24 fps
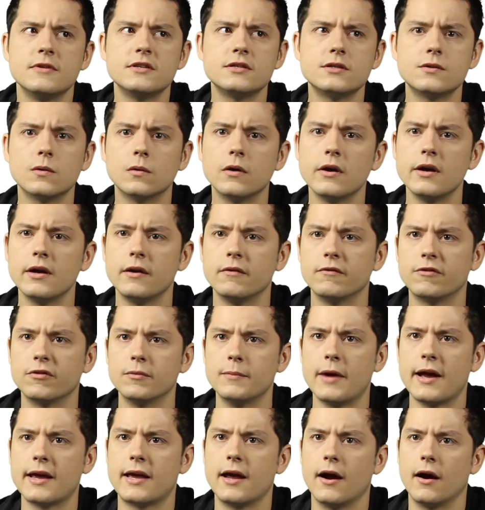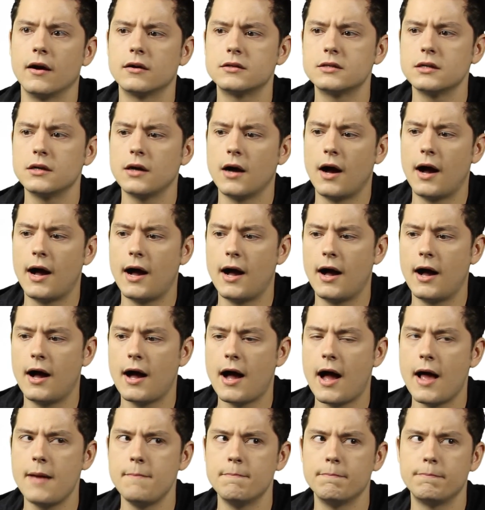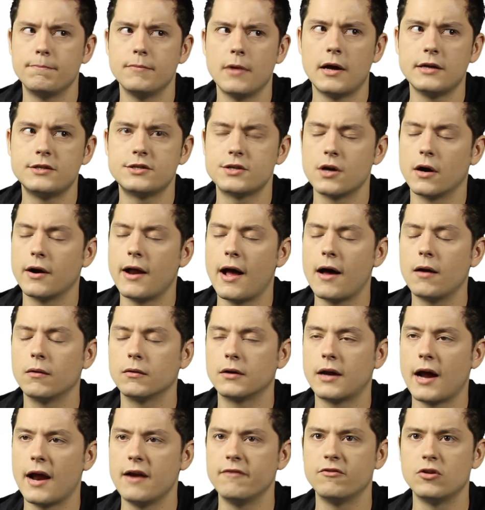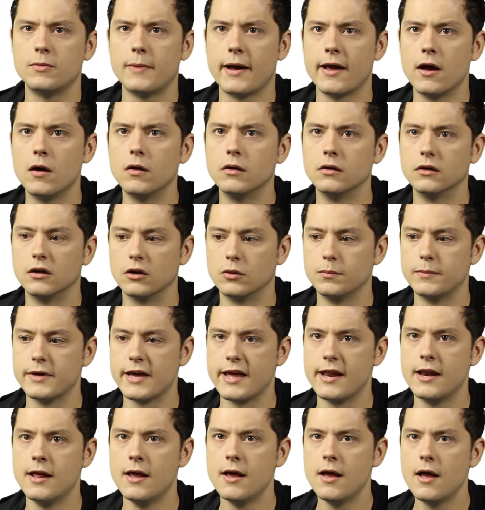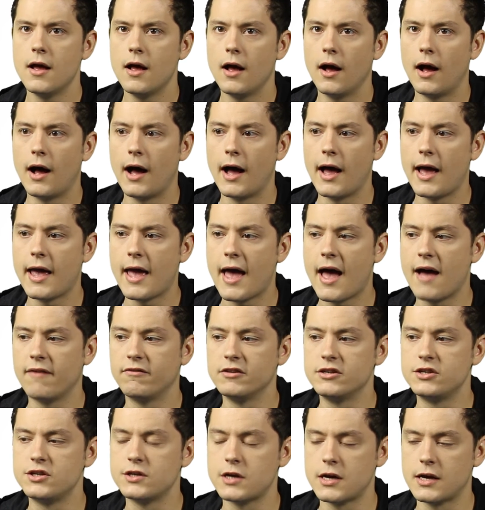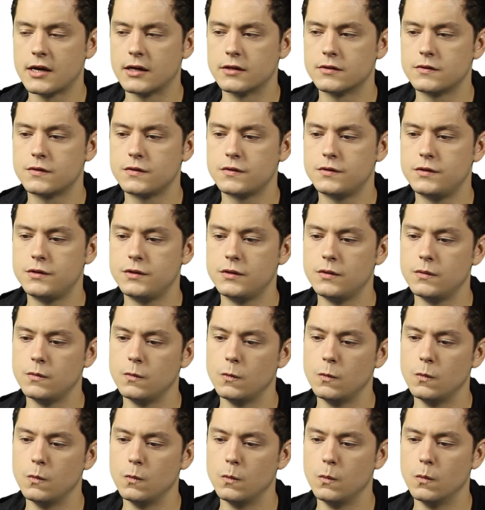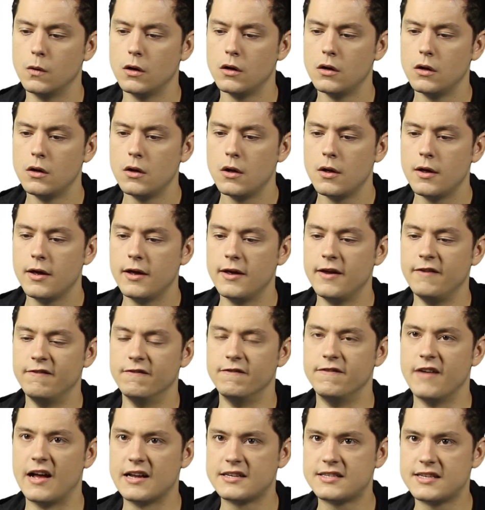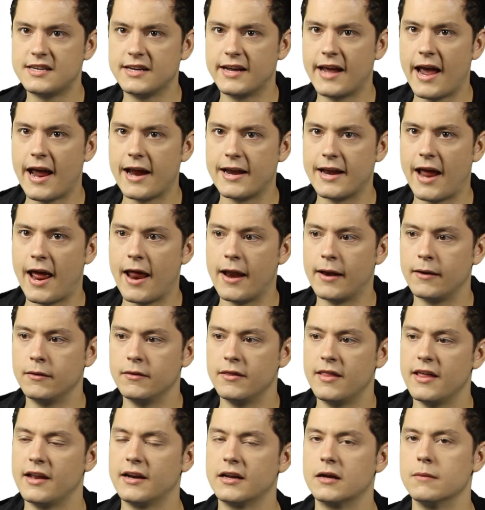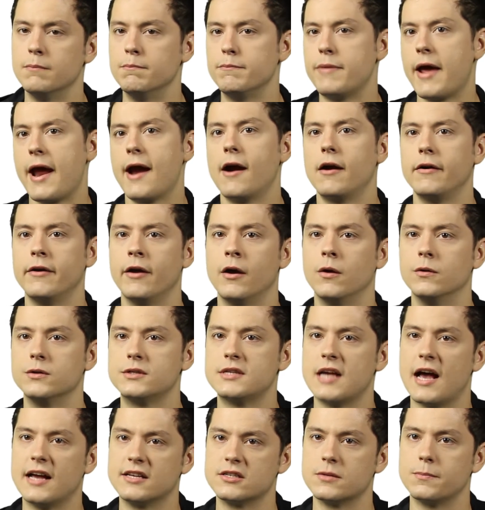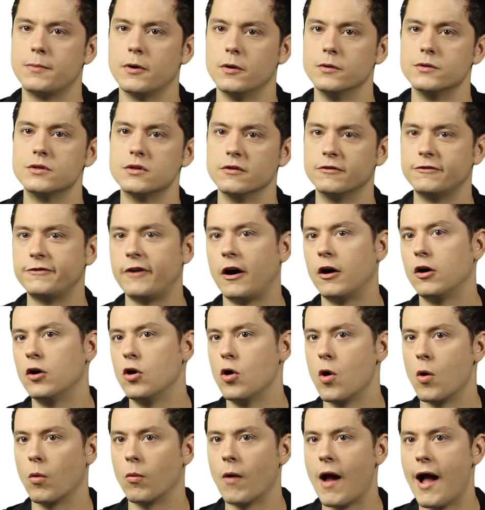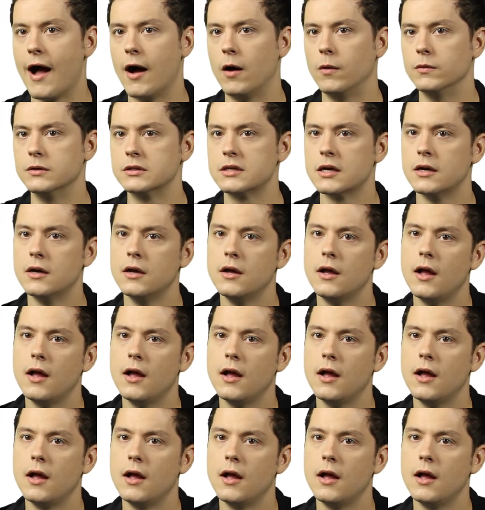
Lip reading: The story for my character, I start out kind of on my own a little bit. I have a chance to investigate and then compare notes as opposed to follow around.